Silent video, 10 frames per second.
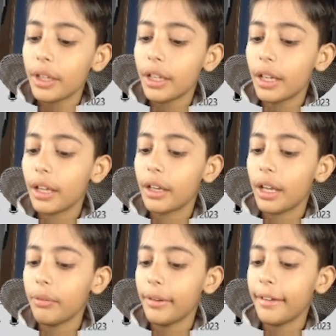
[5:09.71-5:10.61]
Here
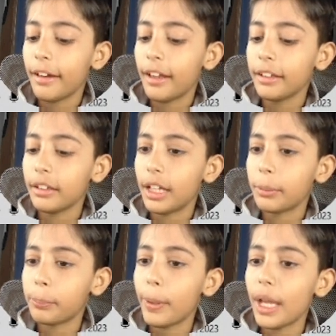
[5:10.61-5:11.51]
I will write
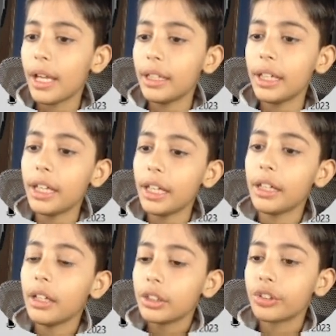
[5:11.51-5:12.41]
like padding.